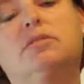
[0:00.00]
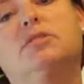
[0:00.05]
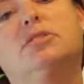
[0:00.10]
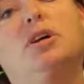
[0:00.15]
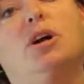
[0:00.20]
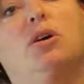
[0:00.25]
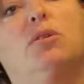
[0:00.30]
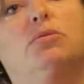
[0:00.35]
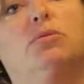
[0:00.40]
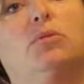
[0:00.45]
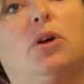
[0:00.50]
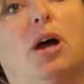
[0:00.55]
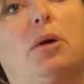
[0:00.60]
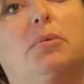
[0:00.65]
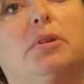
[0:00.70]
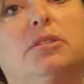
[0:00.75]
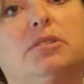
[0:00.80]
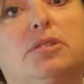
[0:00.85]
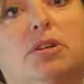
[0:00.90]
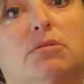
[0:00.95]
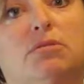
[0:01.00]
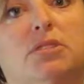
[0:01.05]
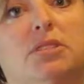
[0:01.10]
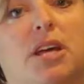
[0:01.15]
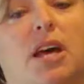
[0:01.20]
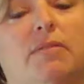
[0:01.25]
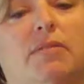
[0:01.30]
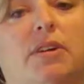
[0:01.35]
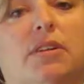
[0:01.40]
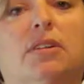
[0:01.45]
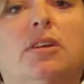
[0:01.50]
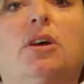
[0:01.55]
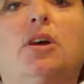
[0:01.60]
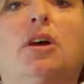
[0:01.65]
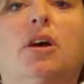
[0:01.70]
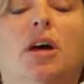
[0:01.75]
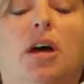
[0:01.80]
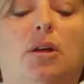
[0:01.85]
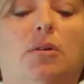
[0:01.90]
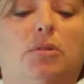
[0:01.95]
I'm in zone 7.
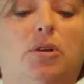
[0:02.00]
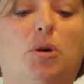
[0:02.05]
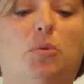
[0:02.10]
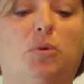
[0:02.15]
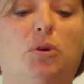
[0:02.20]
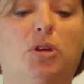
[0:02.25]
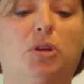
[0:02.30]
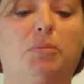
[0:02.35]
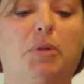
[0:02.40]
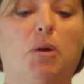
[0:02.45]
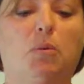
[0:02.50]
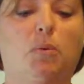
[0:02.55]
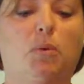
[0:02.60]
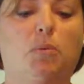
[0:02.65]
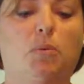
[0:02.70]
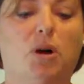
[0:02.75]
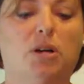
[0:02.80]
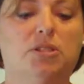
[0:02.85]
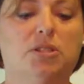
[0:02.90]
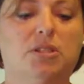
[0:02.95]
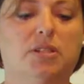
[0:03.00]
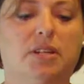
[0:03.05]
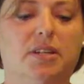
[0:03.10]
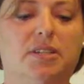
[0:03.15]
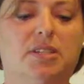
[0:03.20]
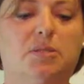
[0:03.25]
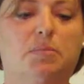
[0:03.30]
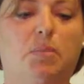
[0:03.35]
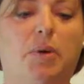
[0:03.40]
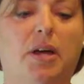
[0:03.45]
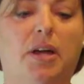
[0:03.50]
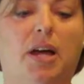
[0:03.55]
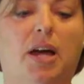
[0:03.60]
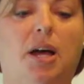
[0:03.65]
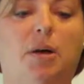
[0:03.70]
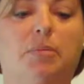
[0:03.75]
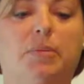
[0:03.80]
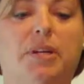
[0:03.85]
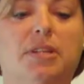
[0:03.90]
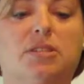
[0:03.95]
I don't know where you may be watching this, but
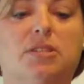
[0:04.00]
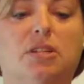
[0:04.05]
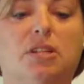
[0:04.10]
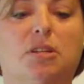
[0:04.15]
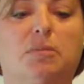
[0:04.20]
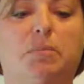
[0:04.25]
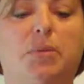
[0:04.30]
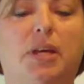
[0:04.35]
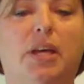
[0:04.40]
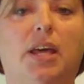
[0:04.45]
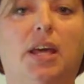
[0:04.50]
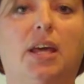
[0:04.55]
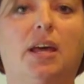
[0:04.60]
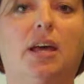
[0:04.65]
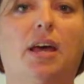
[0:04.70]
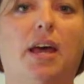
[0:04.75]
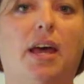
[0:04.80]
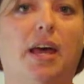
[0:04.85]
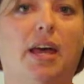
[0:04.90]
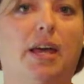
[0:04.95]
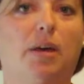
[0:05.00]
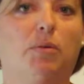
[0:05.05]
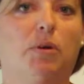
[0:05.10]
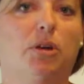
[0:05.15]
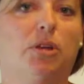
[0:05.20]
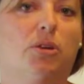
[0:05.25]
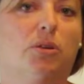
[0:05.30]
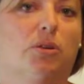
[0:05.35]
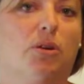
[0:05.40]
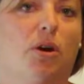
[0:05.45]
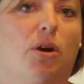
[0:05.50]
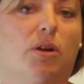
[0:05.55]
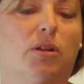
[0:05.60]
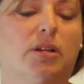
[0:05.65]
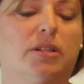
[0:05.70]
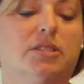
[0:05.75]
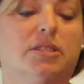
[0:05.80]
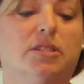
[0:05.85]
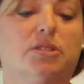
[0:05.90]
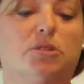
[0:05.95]
it's going to be what you call
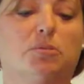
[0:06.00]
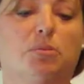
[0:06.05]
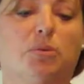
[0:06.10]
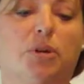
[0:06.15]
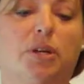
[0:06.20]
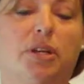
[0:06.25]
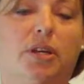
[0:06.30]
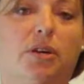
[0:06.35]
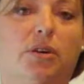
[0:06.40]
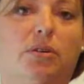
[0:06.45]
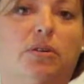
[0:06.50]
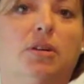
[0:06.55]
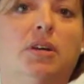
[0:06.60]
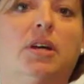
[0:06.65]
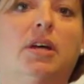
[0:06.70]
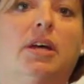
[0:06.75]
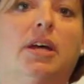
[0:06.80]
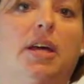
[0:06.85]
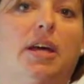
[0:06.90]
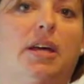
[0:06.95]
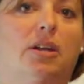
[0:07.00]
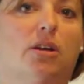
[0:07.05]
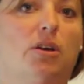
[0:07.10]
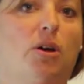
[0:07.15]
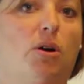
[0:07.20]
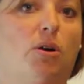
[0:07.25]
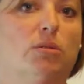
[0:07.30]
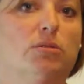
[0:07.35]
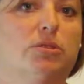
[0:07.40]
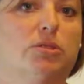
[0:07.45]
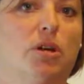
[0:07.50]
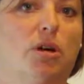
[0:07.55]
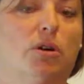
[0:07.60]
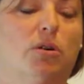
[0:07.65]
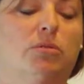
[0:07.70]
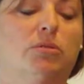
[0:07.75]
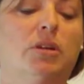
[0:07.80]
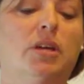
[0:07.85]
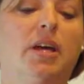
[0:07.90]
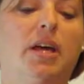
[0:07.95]
a tender perennial in a cold
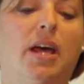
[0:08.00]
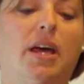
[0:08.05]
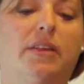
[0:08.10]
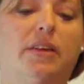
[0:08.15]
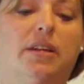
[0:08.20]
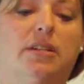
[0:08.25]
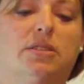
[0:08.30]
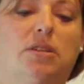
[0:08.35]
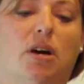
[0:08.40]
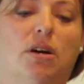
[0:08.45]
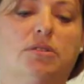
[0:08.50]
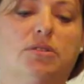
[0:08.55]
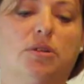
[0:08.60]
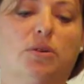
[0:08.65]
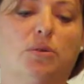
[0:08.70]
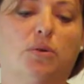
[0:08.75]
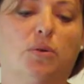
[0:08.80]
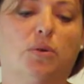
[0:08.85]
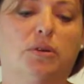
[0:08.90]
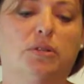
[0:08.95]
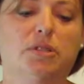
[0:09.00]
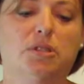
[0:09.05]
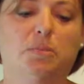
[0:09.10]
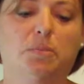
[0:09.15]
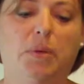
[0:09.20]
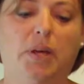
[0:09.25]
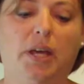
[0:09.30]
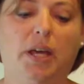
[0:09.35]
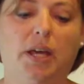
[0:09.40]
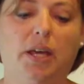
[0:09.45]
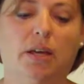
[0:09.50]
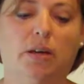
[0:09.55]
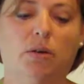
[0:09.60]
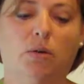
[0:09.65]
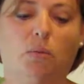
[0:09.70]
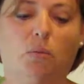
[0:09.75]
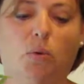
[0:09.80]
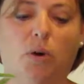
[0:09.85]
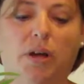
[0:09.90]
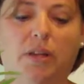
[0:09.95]
zone, and then it's also going to be
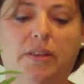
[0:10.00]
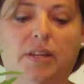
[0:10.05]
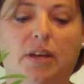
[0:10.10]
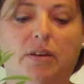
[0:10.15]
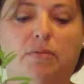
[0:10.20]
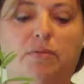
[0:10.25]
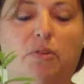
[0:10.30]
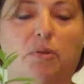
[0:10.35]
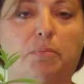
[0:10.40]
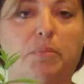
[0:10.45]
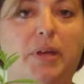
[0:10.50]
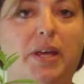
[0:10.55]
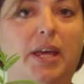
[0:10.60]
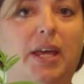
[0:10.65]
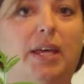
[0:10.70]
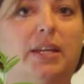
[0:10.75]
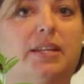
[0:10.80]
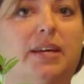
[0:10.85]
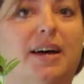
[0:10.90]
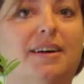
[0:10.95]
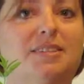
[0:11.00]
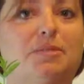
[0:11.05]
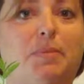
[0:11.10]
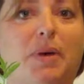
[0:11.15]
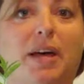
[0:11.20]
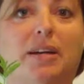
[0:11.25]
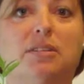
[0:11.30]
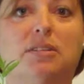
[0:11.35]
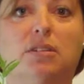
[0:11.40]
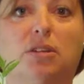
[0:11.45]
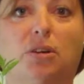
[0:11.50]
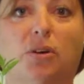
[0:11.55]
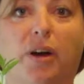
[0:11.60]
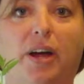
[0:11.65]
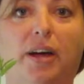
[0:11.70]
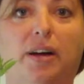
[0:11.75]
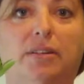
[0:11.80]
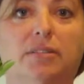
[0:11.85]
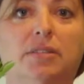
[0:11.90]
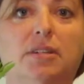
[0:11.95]
one that for me dies back to the
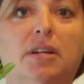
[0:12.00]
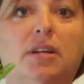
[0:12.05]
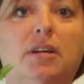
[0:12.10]
ground.